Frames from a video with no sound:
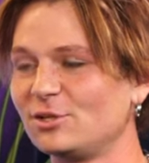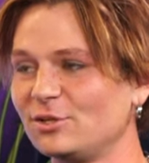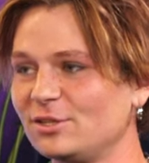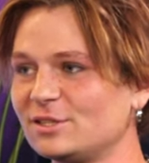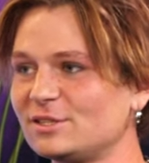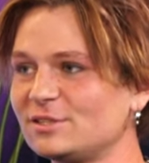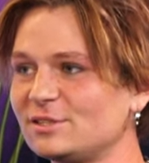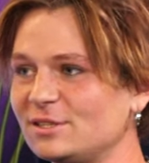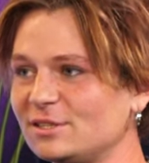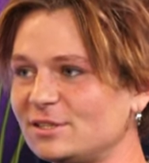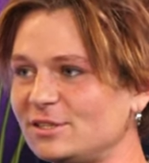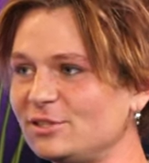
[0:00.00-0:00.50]

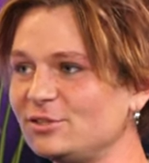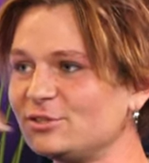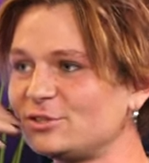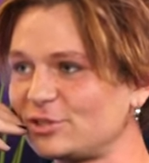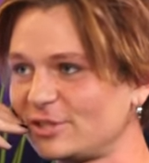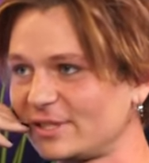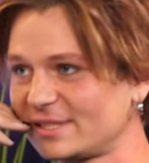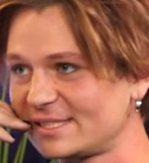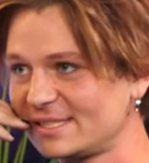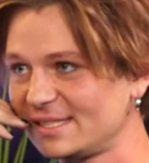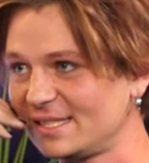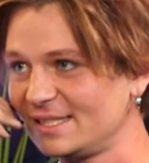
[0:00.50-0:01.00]
tricks. The two
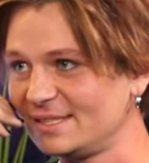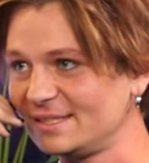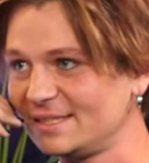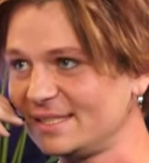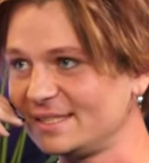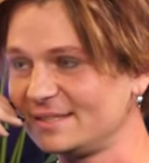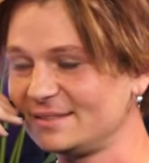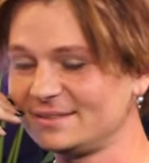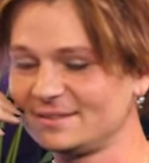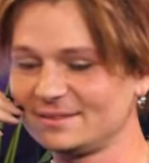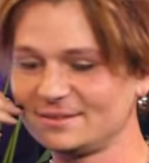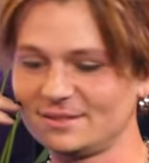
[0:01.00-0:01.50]
tricks that I
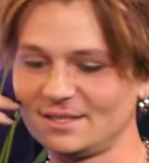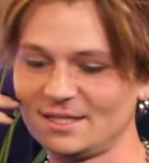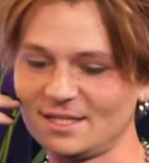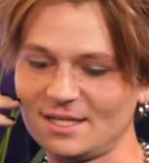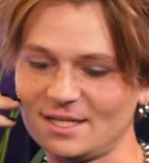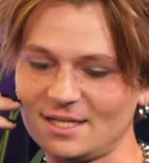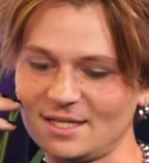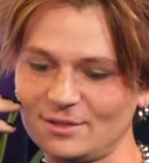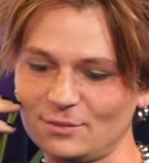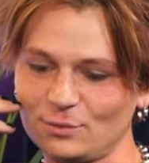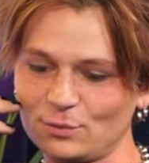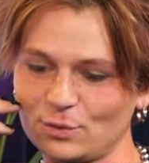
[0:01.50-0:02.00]
did
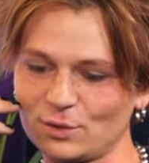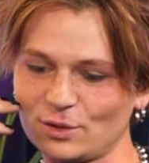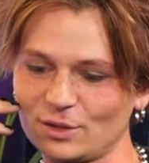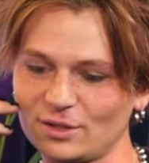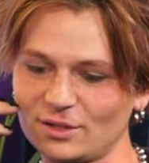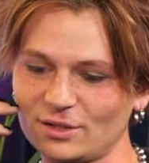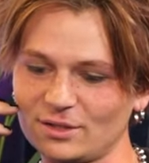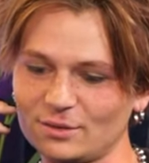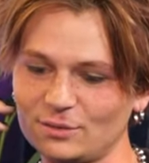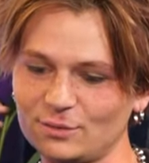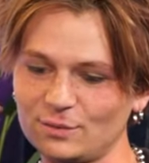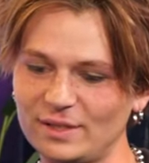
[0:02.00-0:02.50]

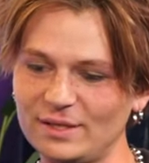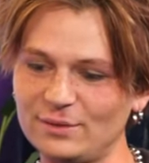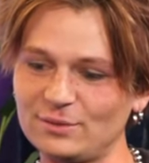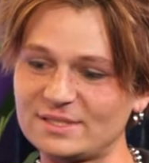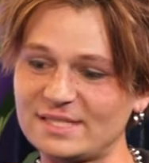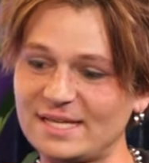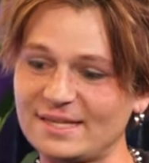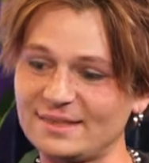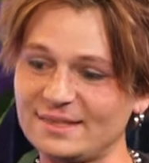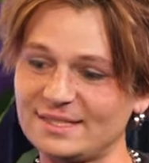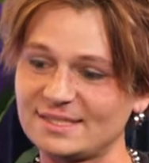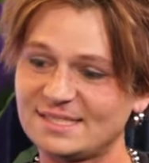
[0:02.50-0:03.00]
were it
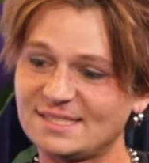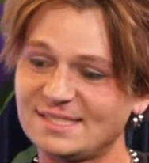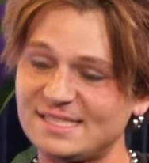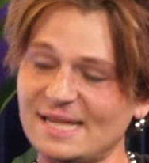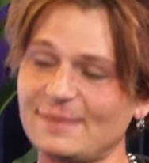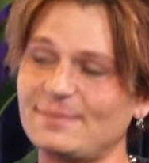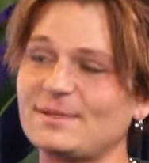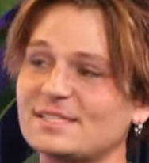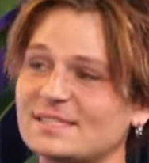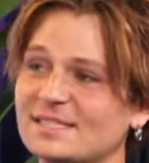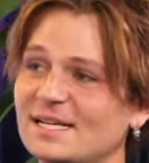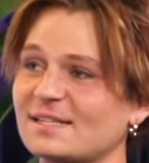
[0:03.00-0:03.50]
was at the
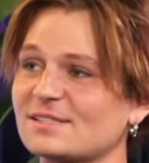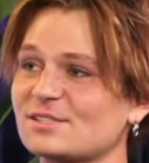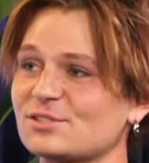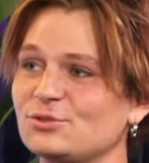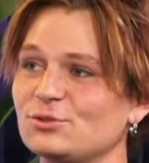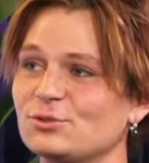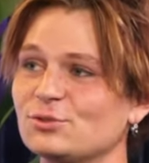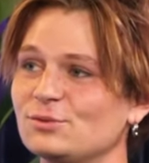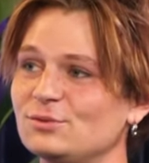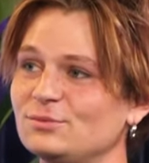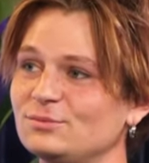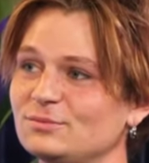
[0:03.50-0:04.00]
same exact
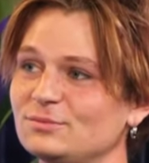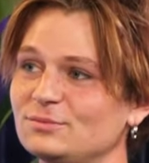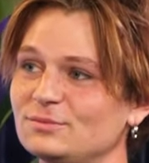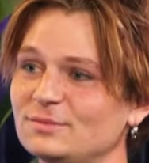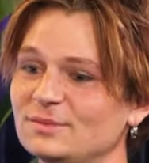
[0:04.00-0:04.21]
school.